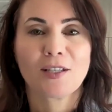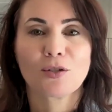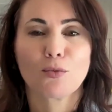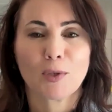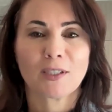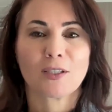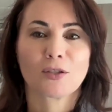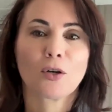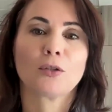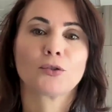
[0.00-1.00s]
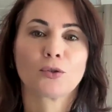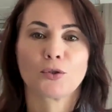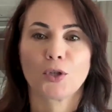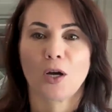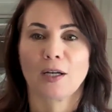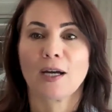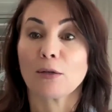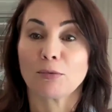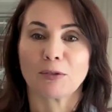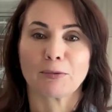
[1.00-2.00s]
So what is culture shock?
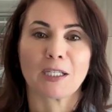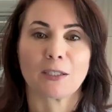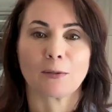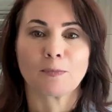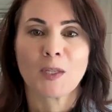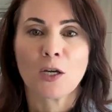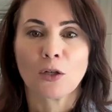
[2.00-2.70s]
I will read.